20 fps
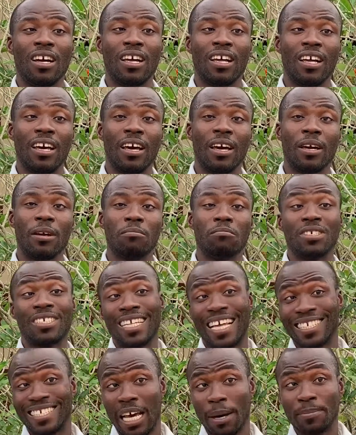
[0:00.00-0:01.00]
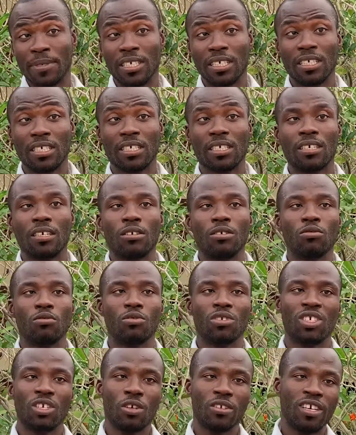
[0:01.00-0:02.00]
um, startups to
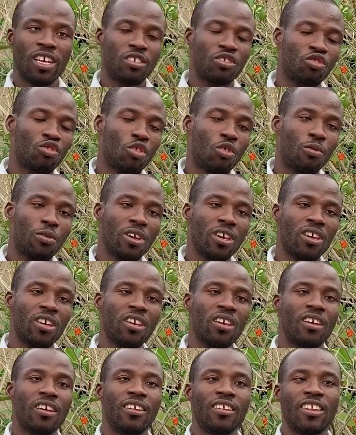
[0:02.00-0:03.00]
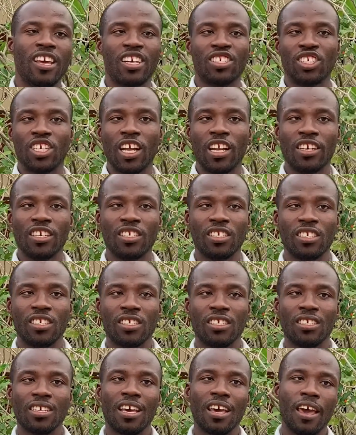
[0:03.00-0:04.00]
tell their story their
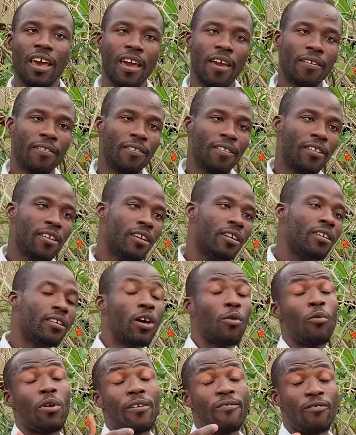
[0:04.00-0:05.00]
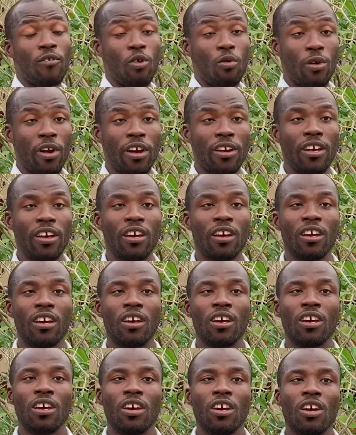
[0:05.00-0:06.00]
challenges and the way forward
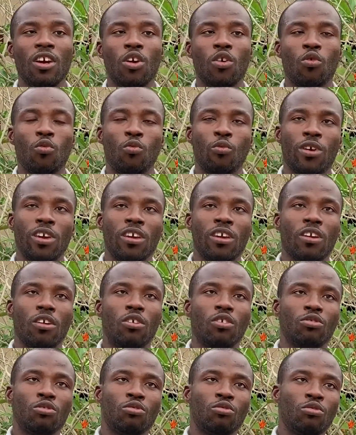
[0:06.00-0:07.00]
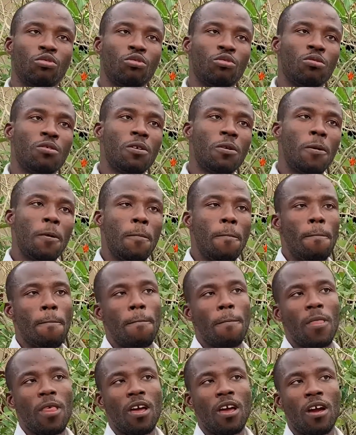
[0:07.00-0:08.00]
we also
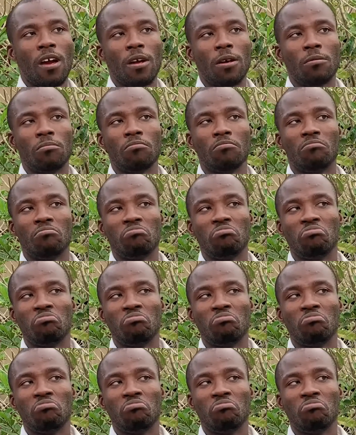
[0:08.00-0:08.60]
um,